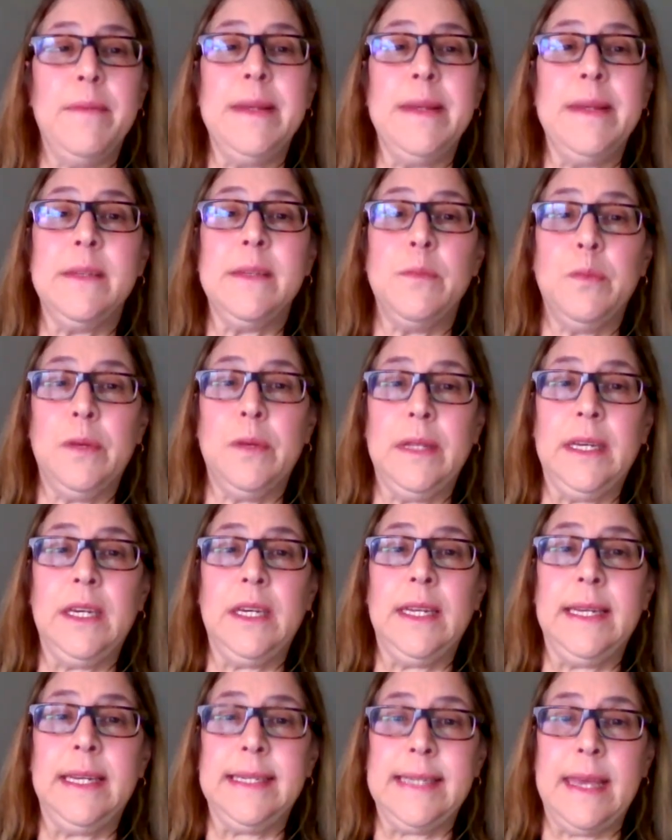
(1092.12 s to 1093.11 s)
me some really
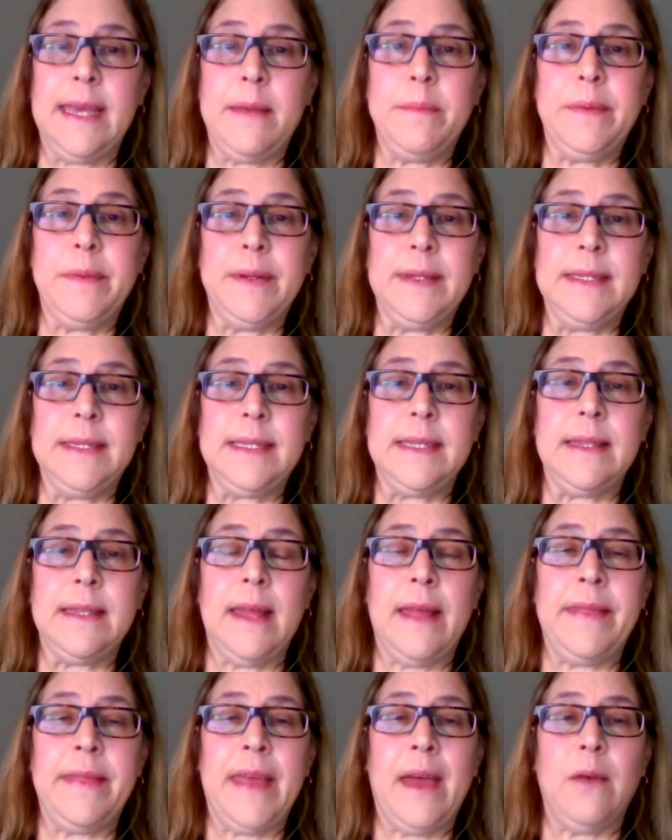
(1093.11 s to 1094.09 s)
good examples
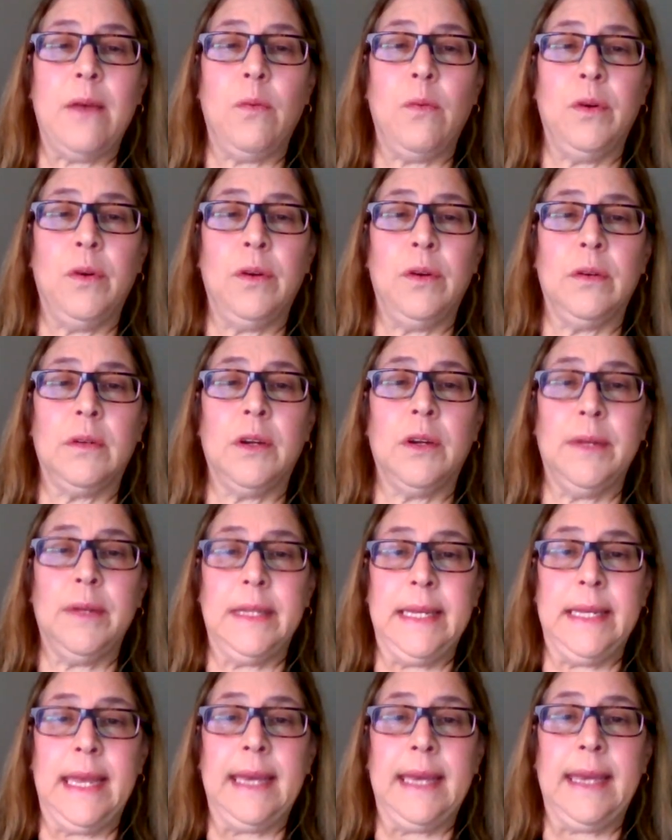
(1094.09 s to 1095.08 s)
that we're
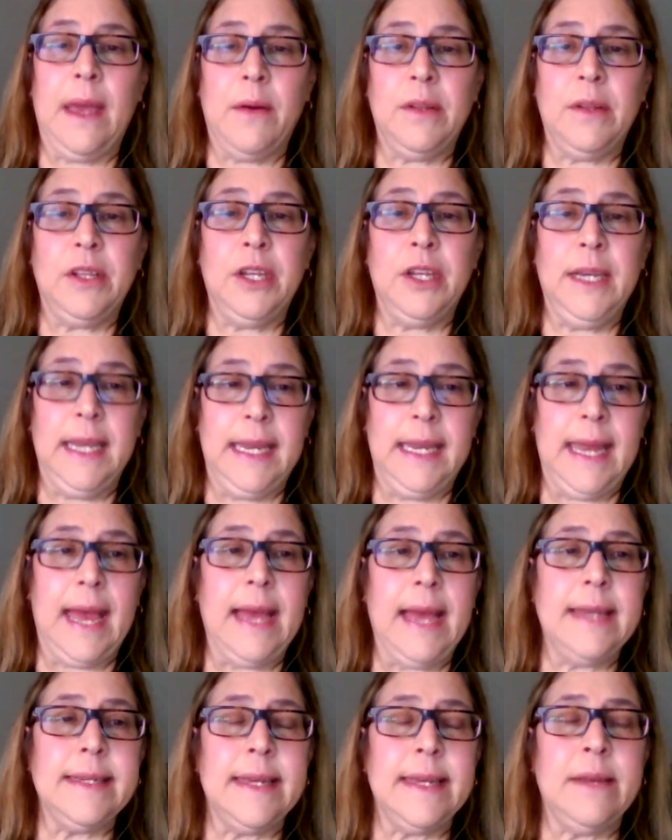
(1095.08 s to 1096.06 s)
currently at Gowan looking at.